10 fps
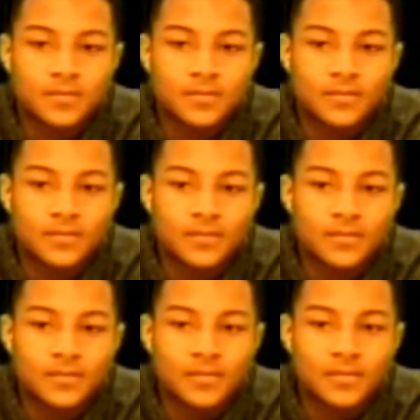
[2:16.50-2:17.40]

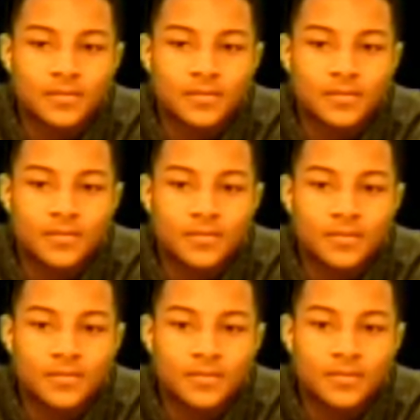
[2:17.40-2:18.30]

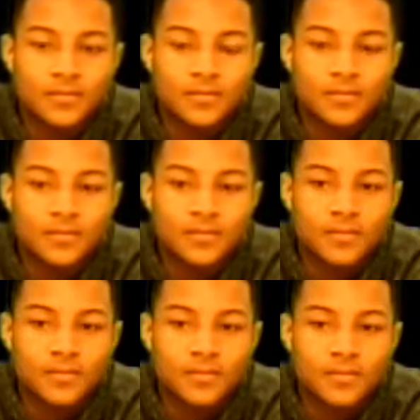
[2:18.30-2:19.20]

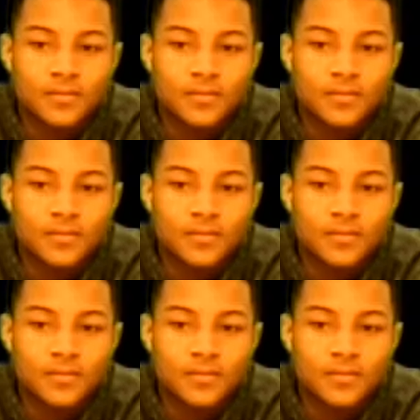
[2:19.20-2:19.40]
This person isn't speaking.